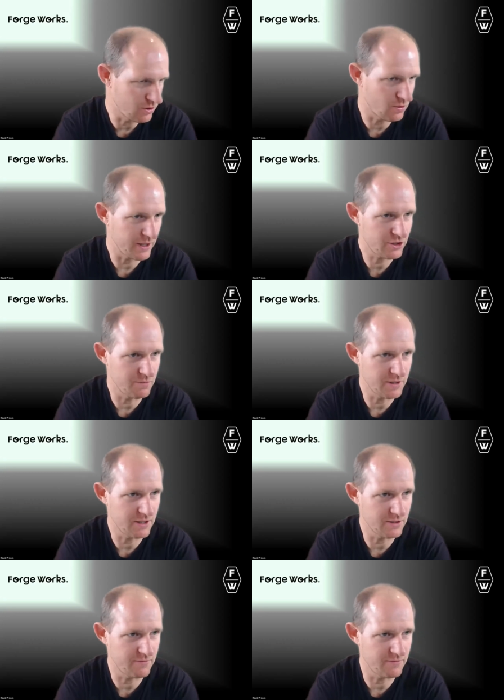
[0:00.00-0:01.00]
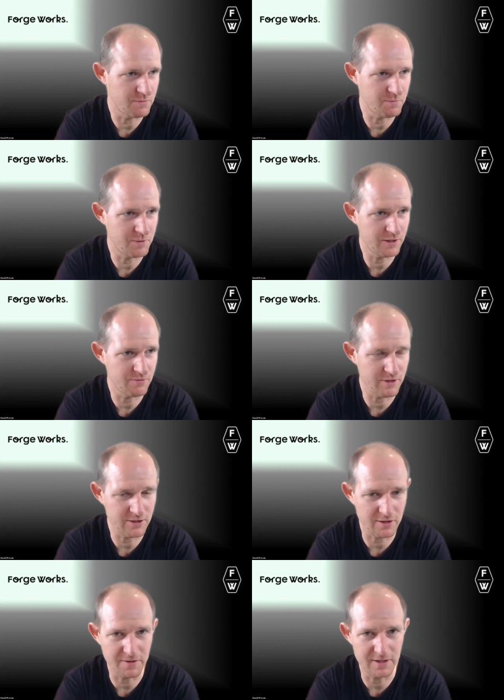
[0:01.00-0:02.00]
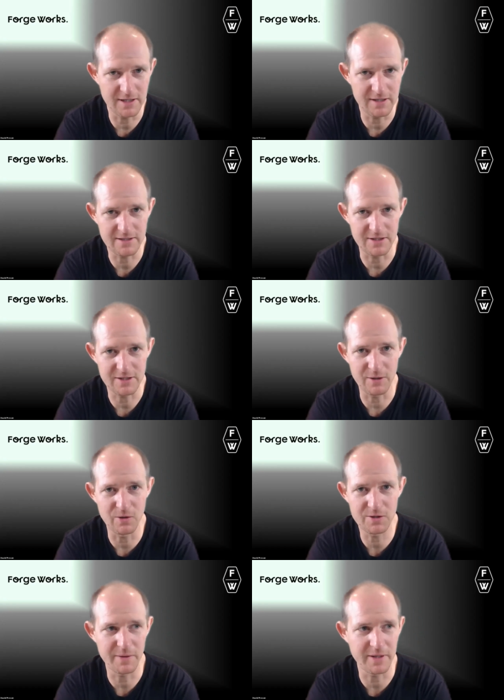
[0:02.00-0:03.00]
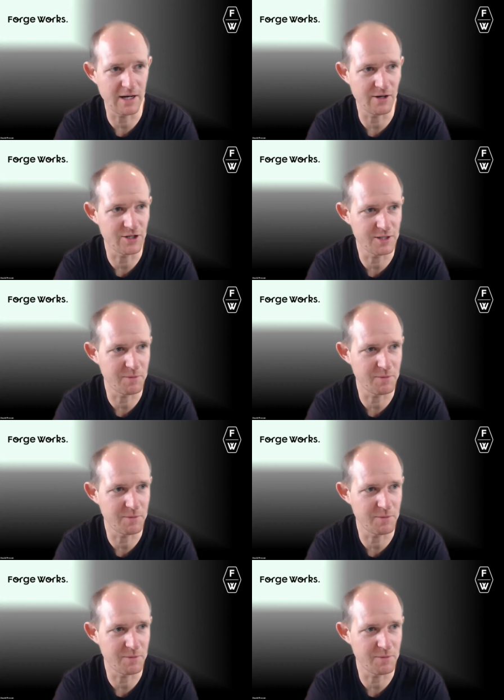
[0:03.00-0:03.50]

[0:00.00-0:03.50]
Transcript: good question because if the person runs off and, and does it, so I'd also encourage this